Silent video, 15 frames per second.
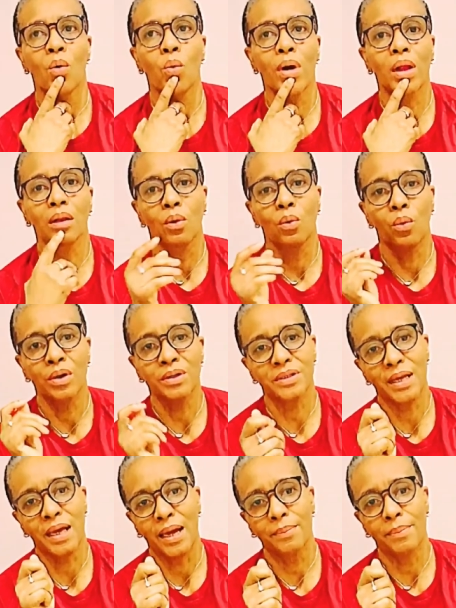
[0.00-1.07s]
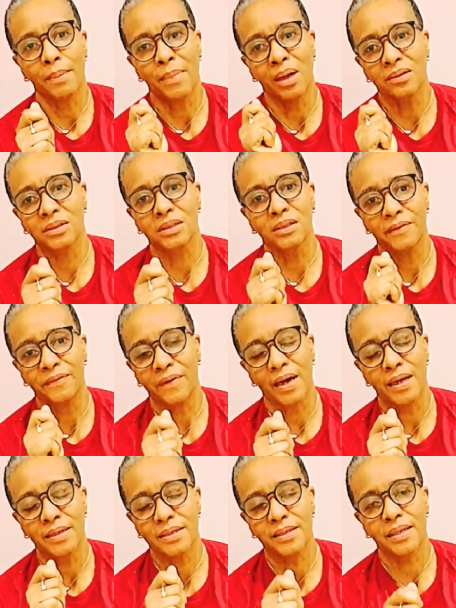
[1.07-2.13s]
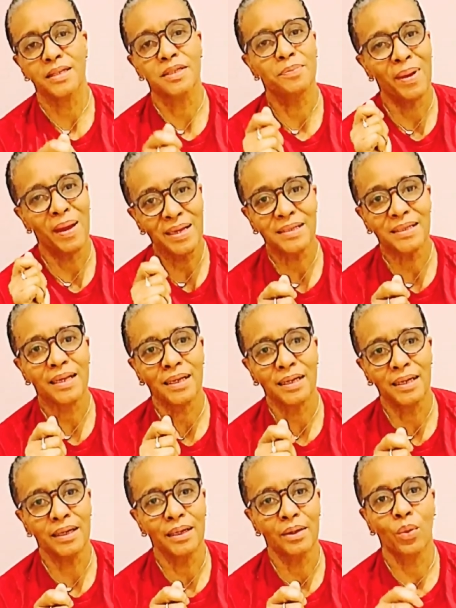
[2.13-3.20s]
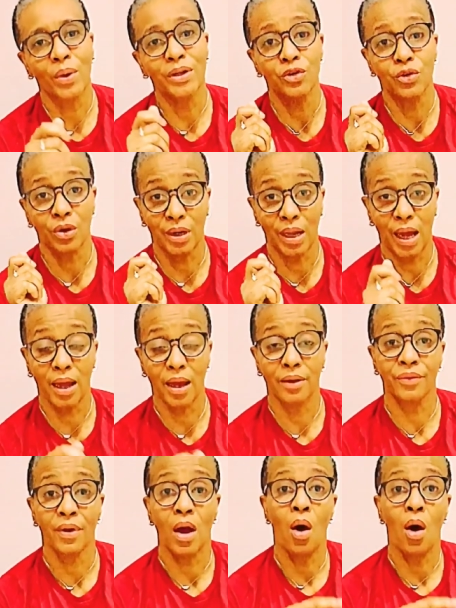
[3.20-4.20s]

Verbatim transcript: Well, WhatsApp multi-device is basically when you can have